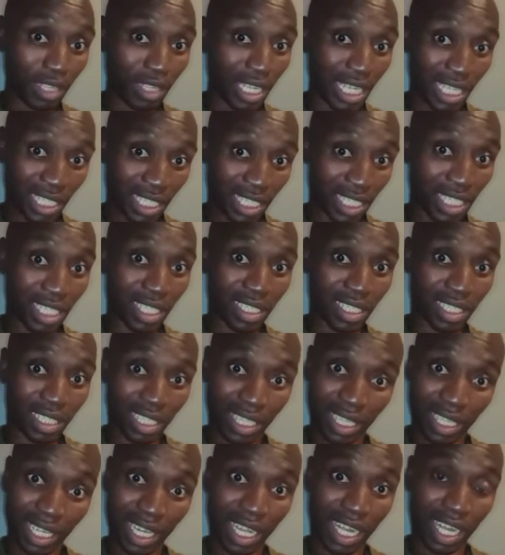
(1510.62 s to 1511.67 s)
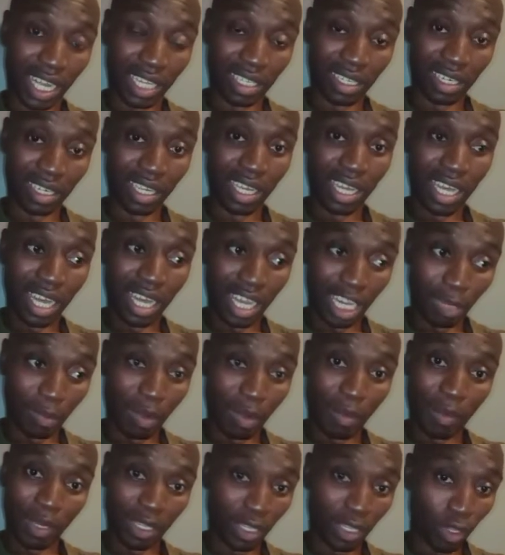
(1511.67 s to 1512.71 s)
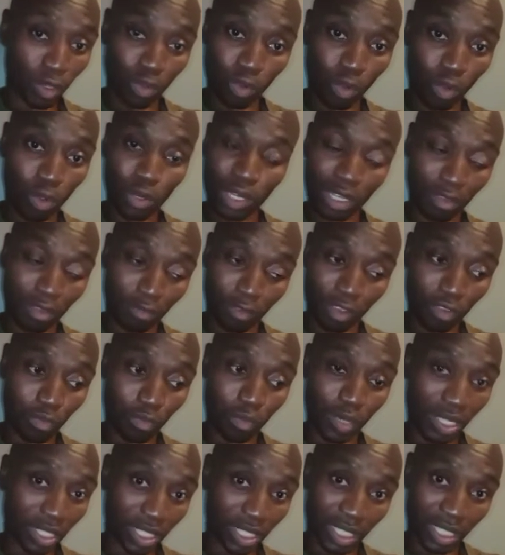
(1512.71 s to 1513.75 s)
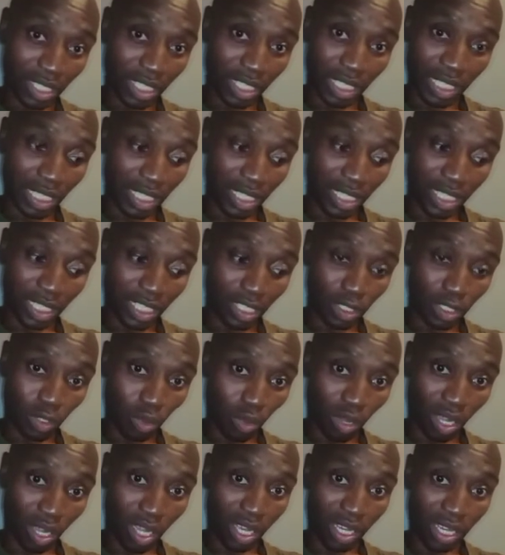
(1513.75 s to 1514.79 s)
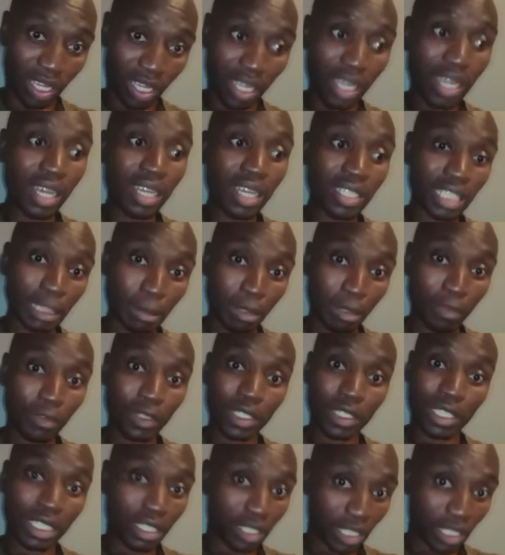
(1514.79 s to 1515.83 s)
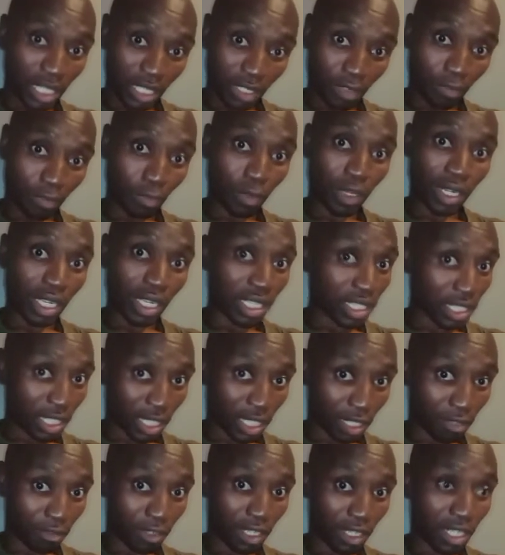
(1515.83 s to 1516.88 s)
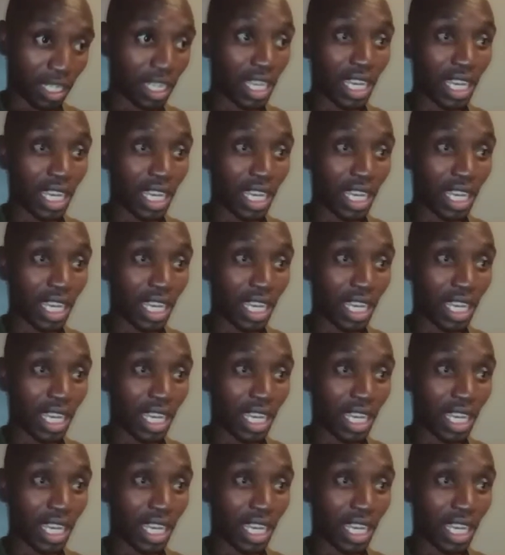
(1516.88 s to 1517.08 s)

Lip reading: interest in the country. Remember, not all investment is local. Some of it is foreign driven.